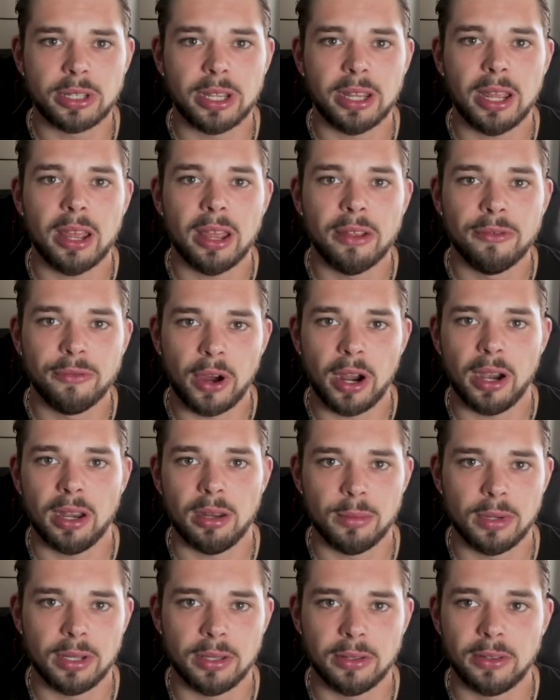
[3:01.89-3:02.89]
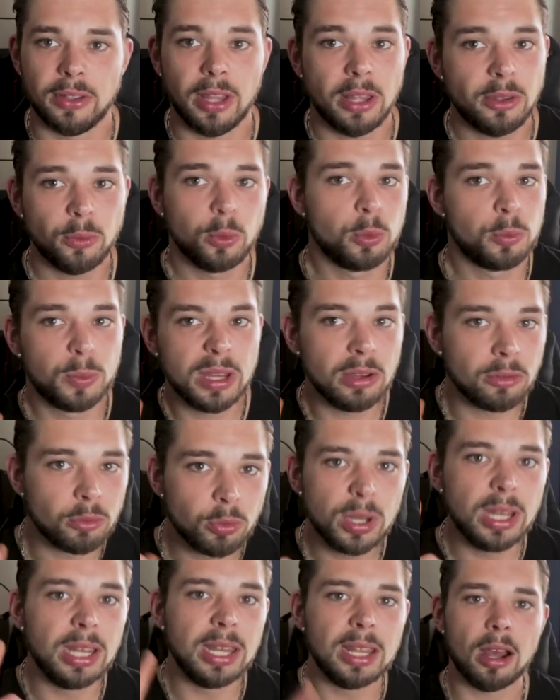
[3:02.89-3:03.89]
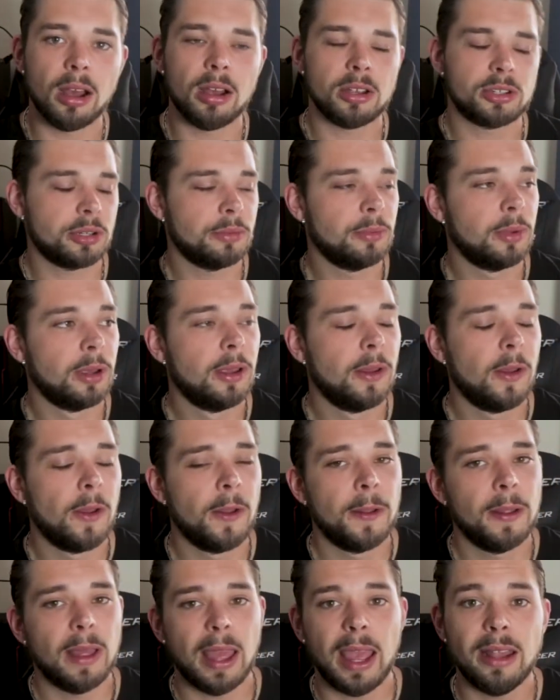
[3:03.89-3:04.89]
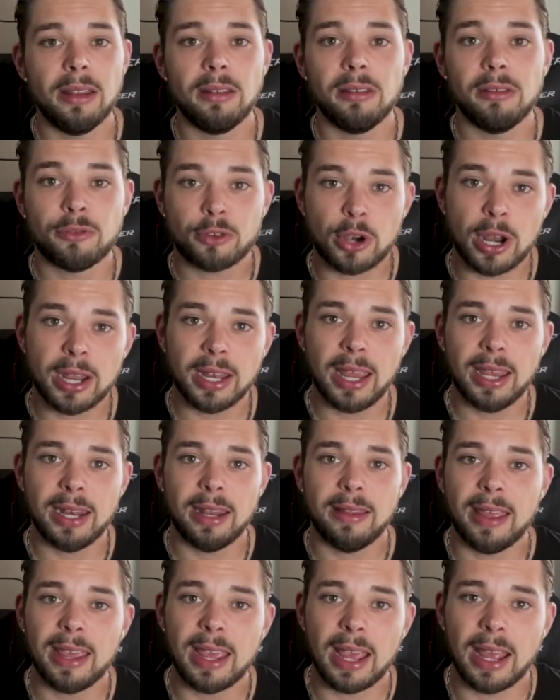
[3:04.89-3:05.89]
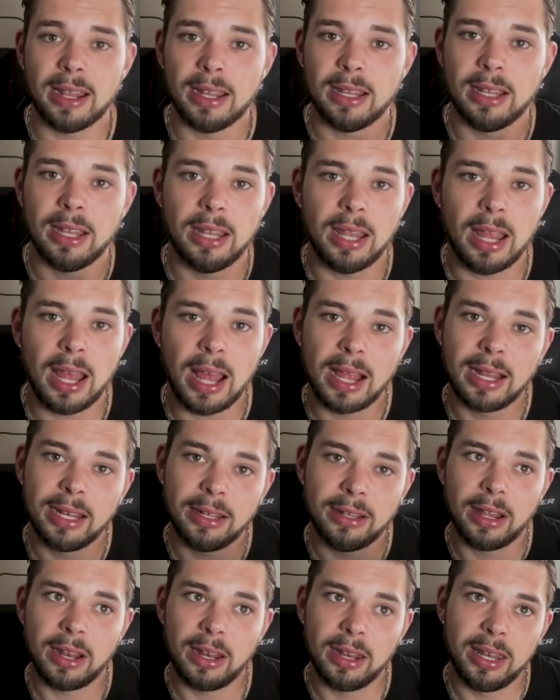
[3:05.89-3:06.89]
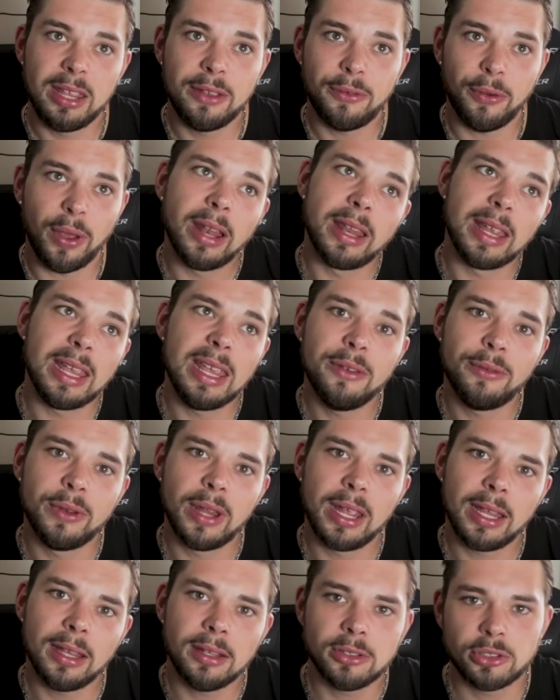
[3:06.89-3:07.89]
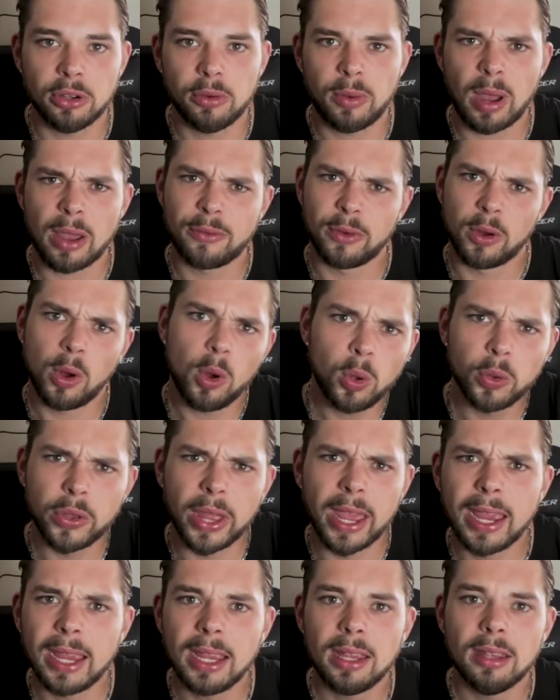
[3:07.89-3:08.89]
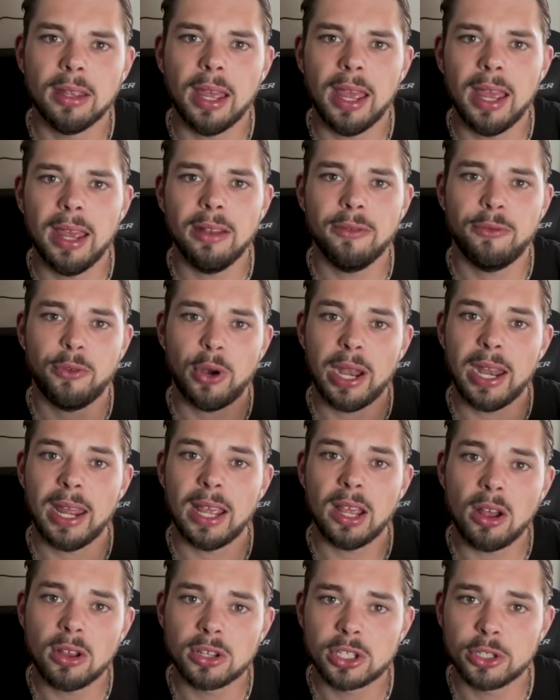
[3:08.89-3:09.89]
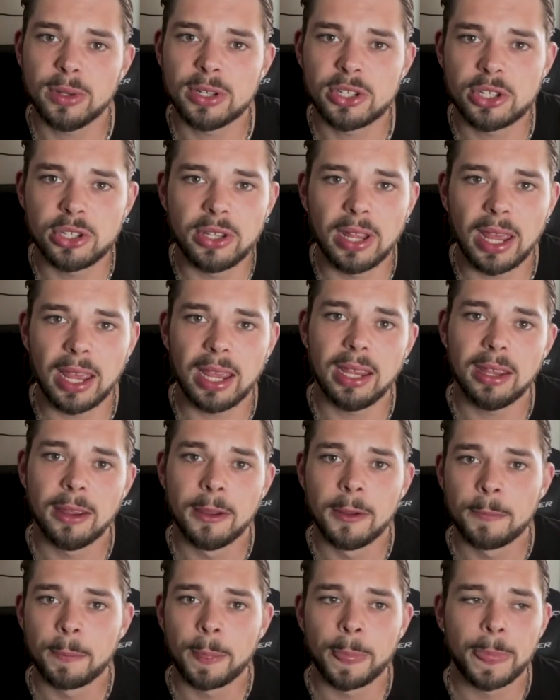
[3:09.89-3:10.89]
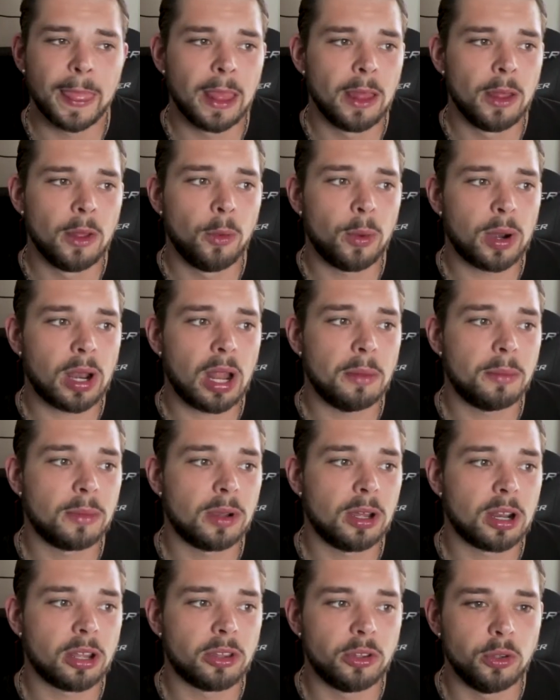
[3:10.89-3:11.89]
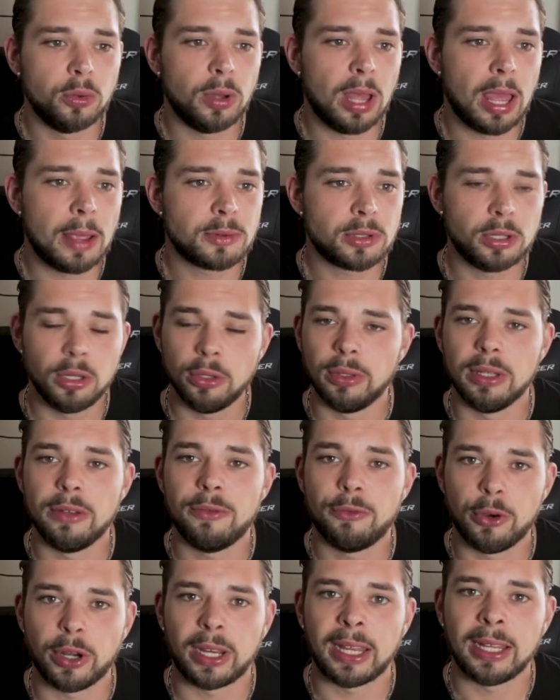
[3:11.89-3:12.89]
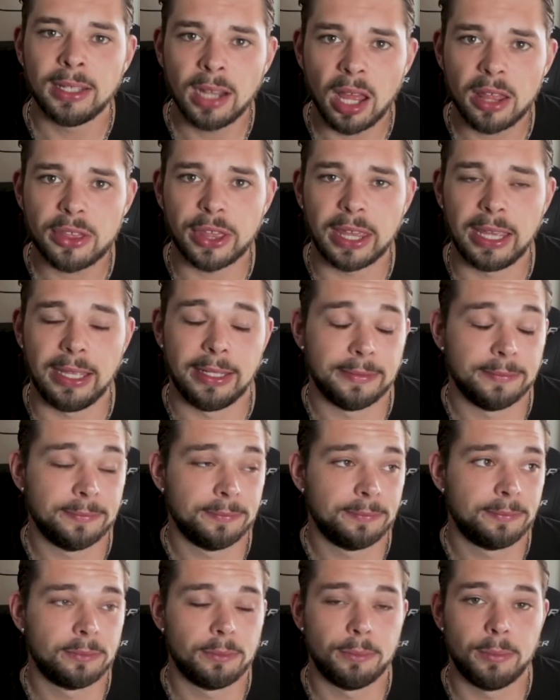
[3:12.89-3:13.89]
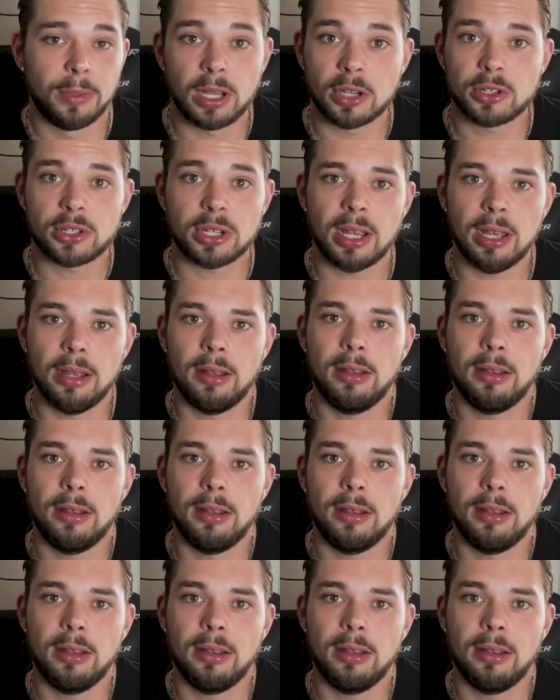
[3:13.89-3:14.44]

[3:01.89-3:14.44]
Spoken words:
the environment. That would be really awesome. And Friday, the day I leave at the evening, so I have a whole day. And Friday also is a day where I'm gonna do absolutely freaking nothing, because